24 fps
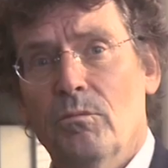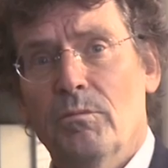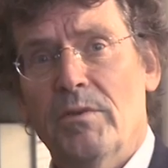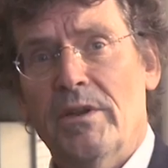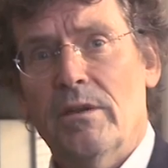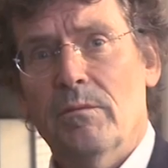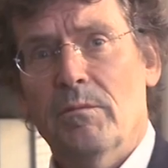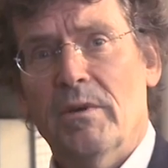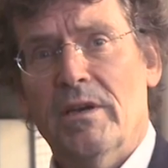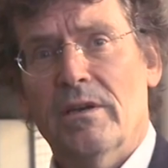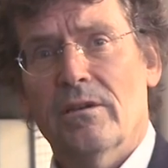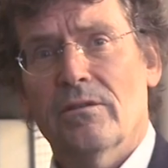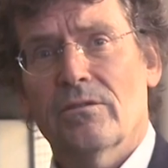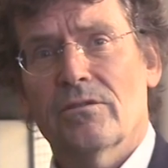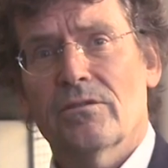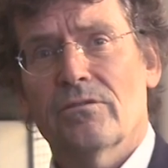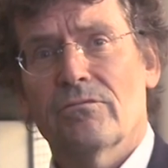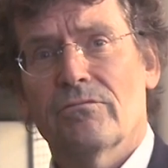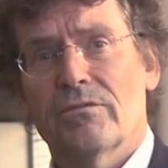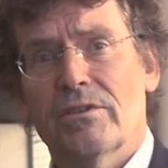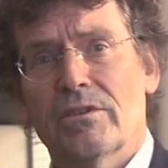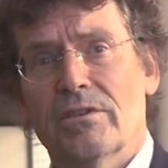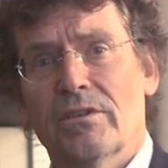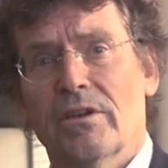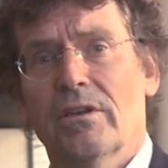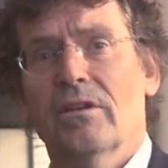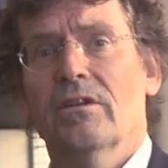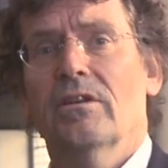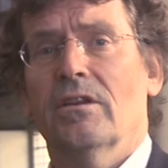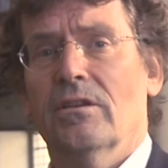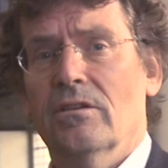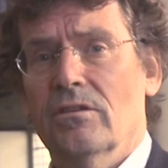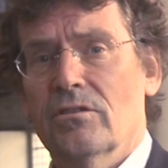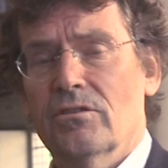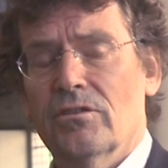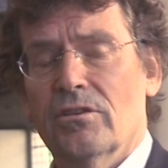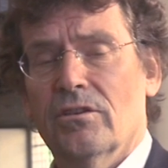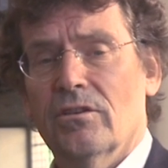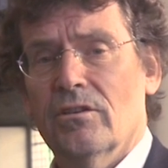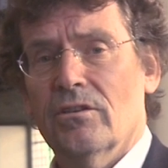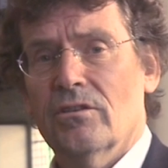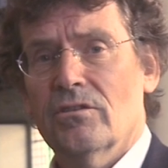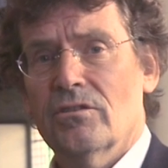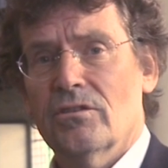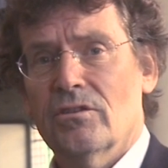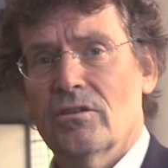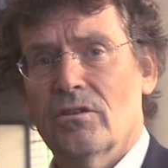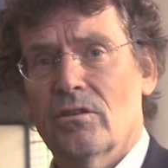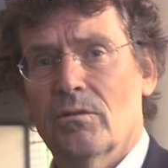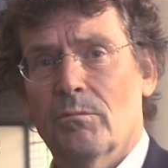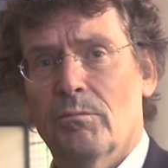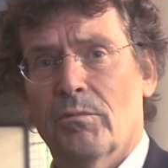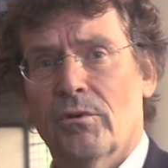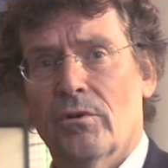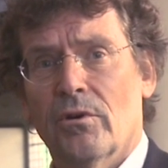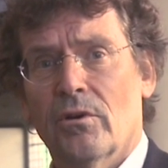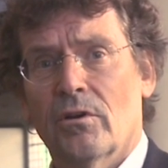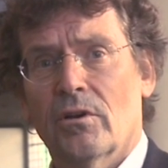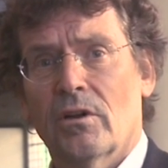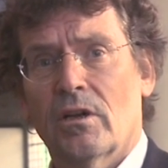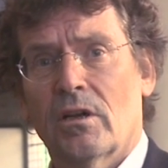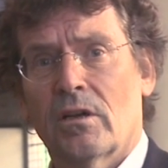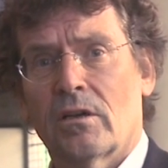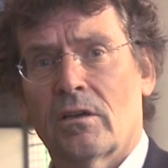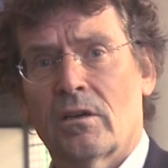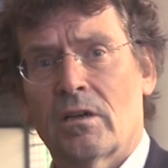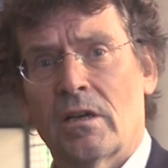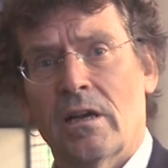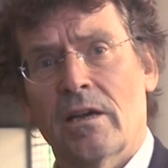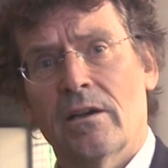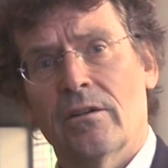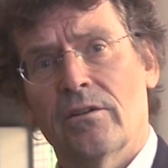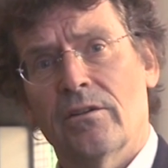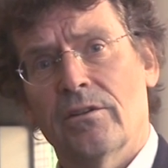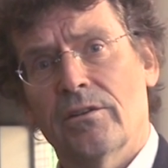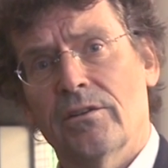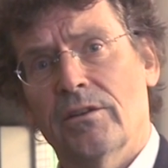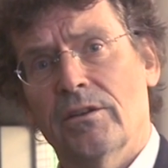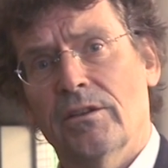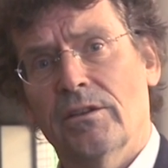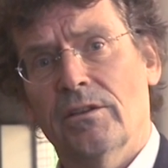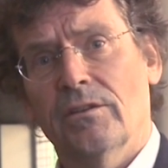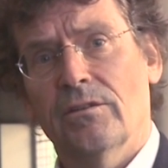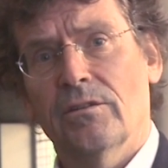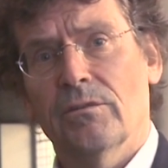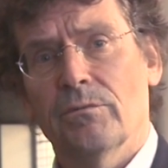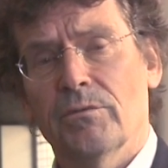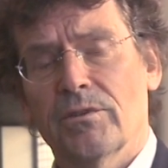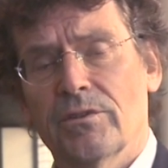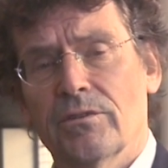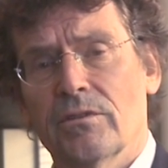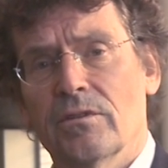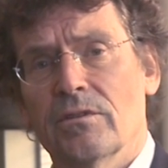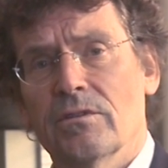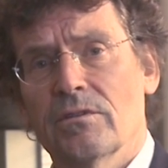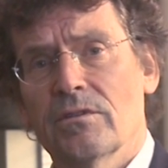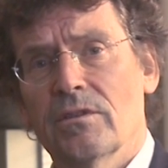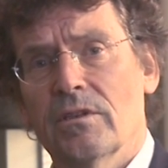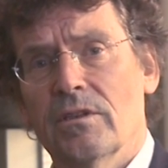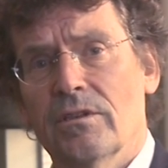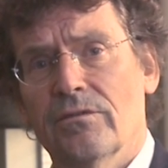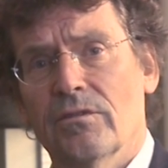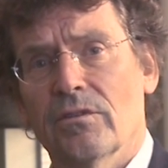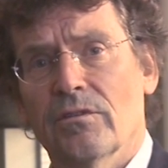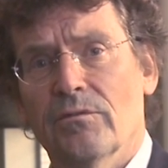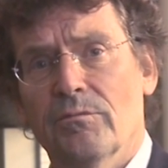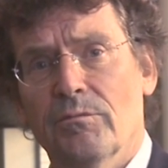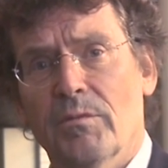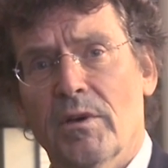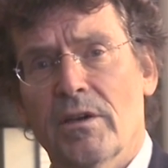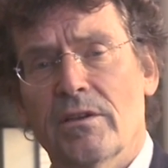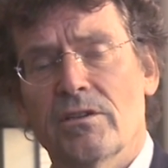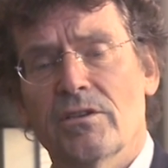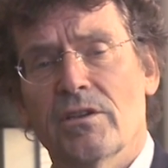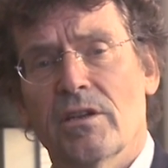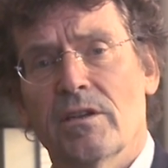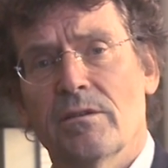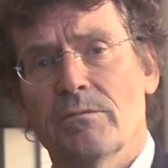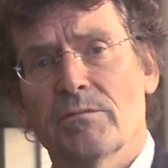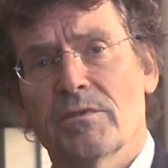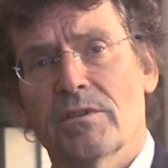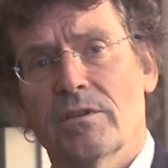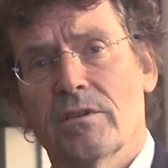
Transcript: been about returning the church to the Baroque clarity that was conceived of by James